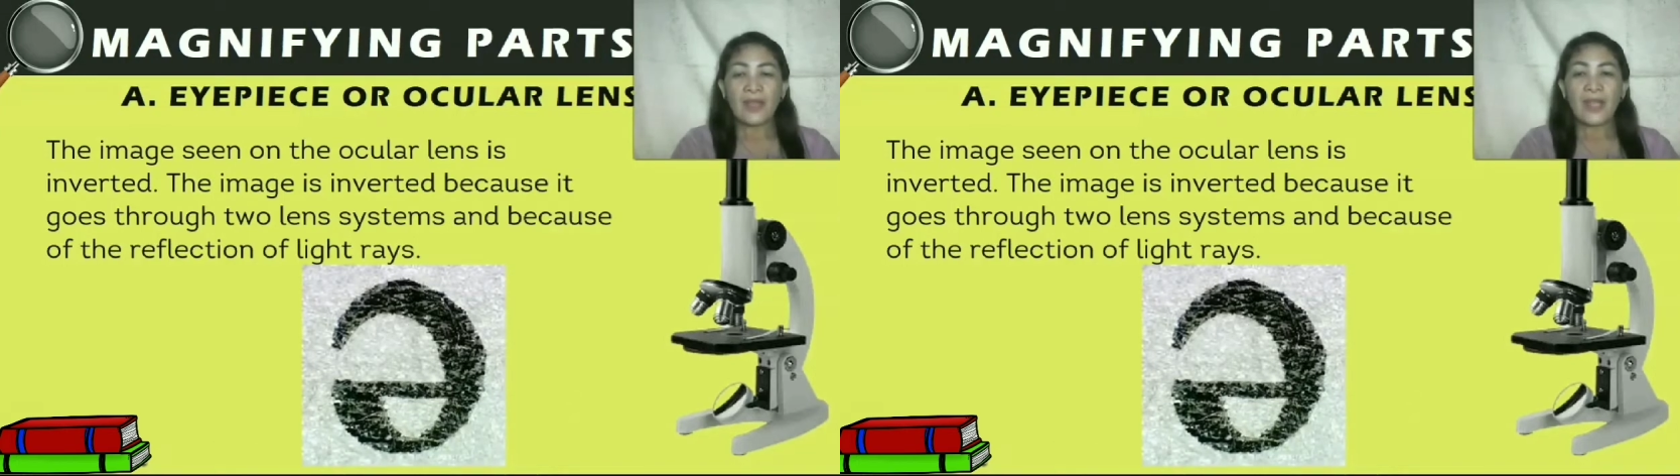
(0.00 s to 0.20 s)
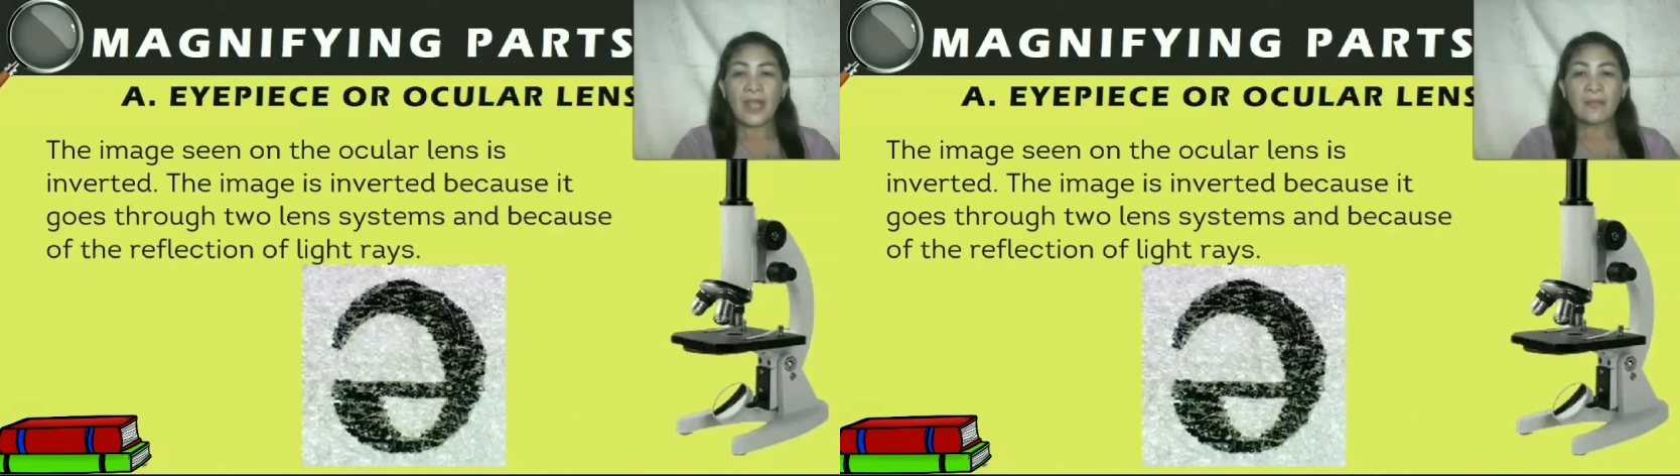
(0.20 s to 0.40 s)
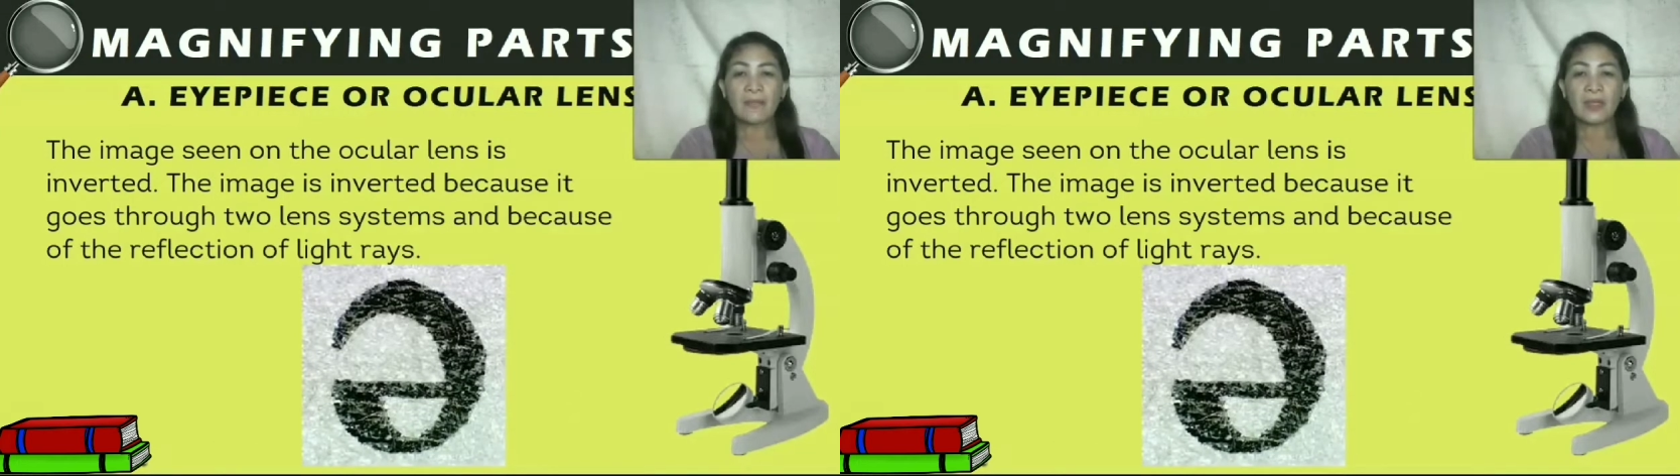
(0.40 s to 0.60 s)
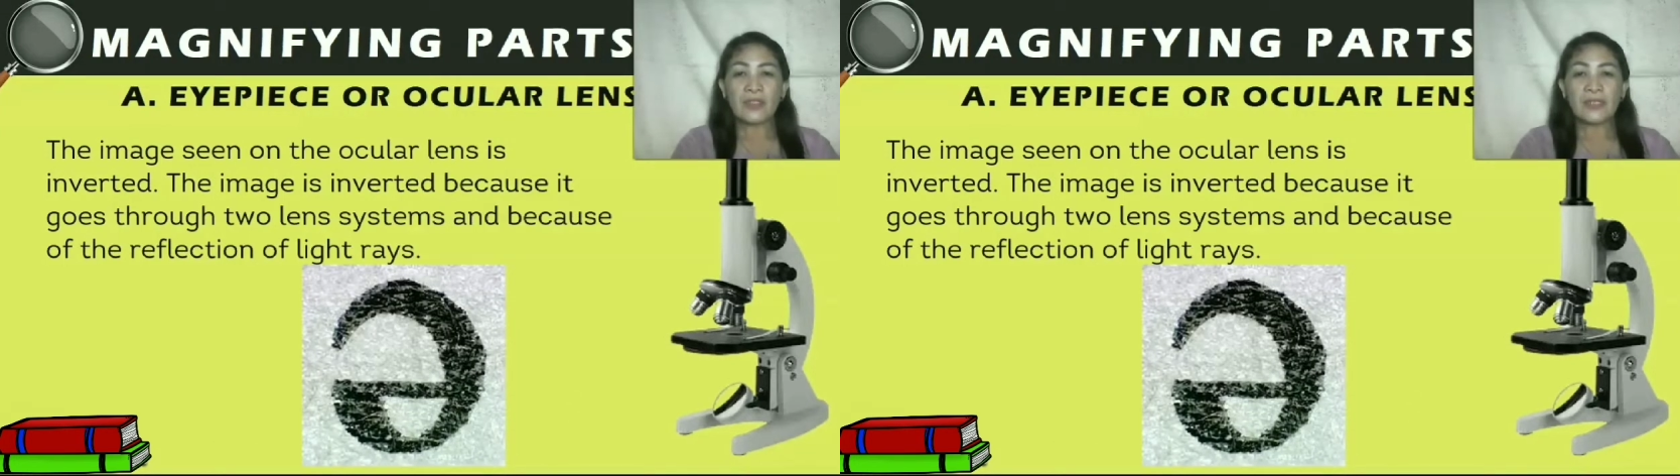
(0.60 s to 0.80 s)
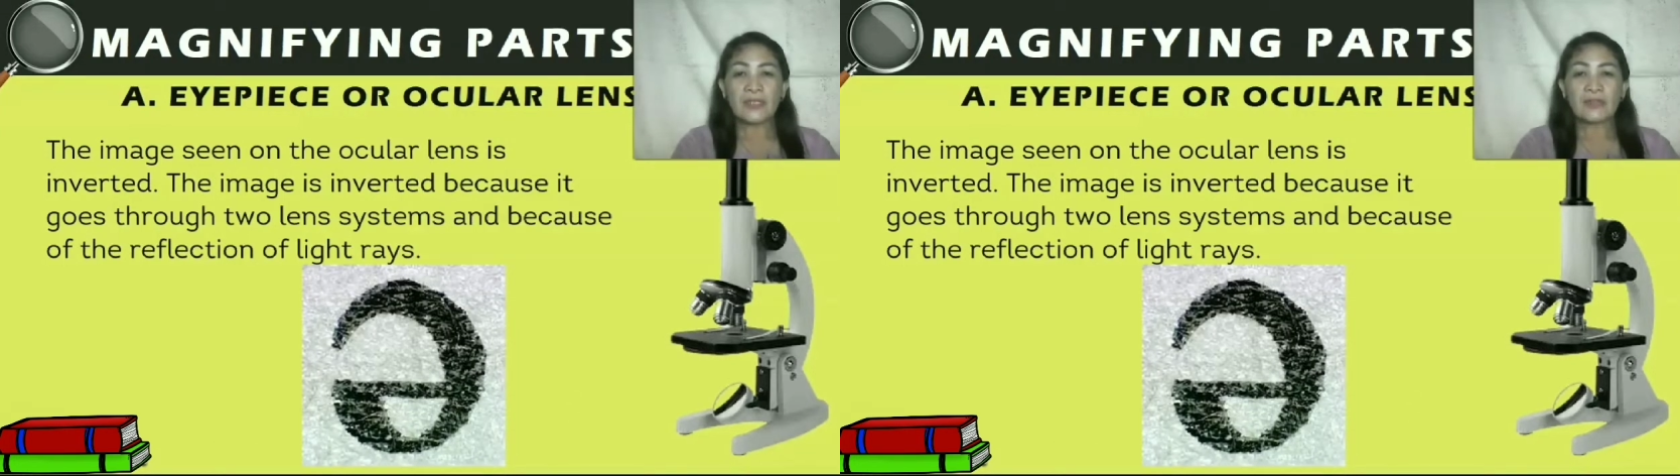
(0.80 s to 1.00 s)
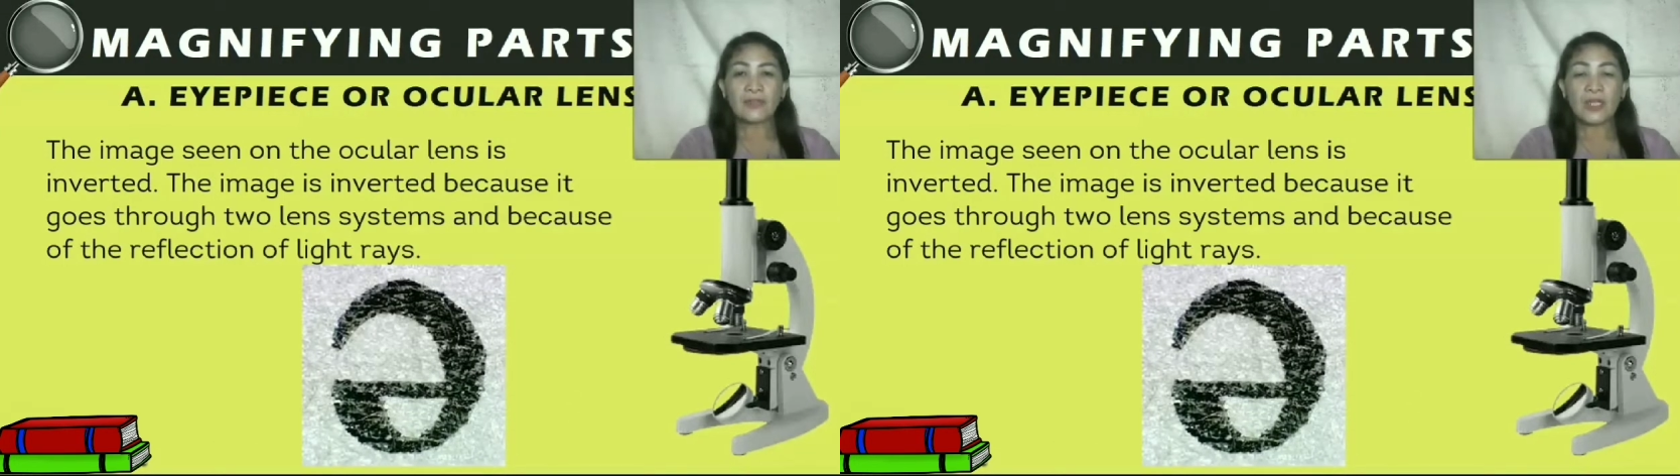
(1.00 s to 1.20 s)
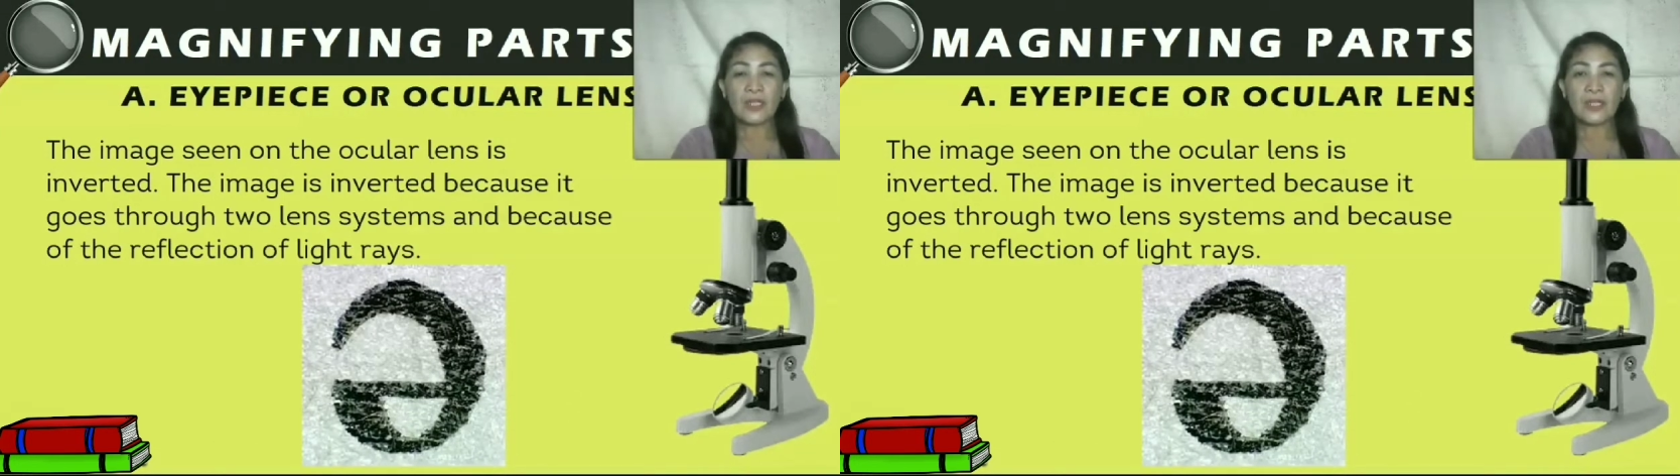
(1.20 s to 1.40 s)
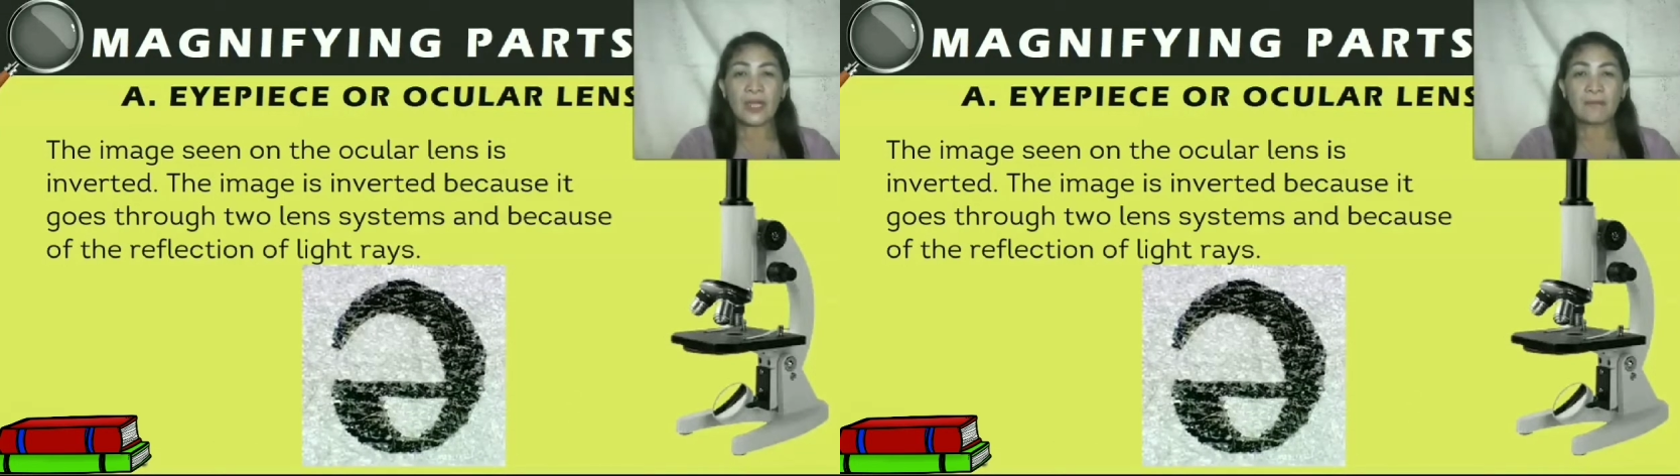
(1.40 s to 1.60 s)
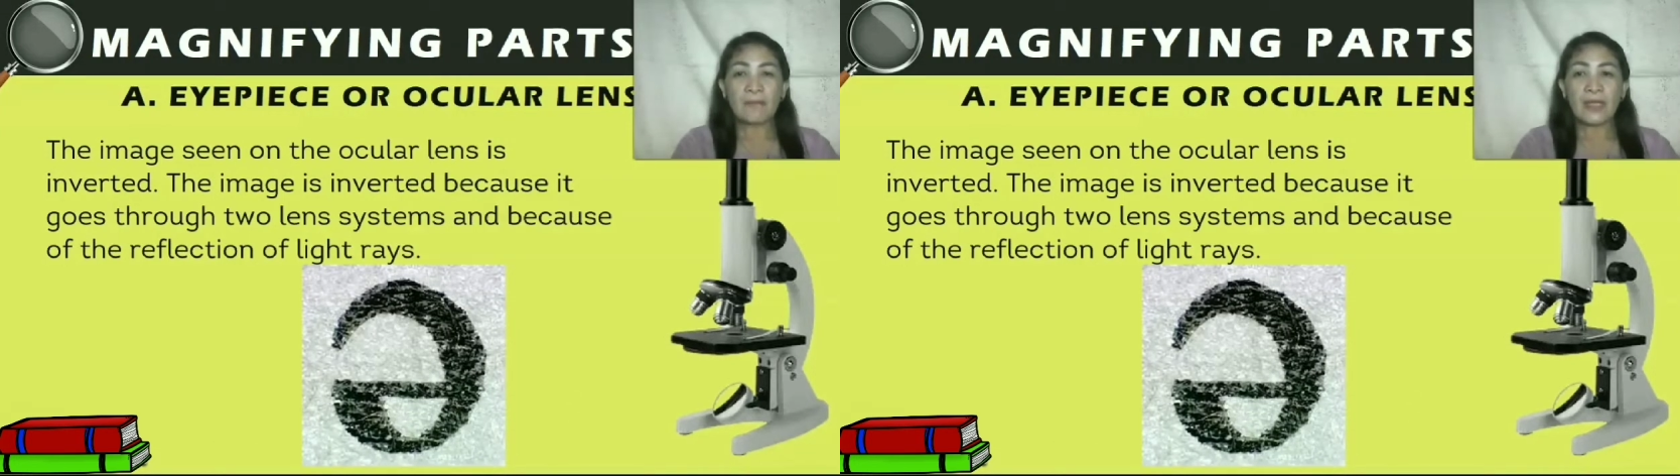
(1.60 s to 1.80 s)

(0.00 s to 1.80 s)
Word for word: The image is inverted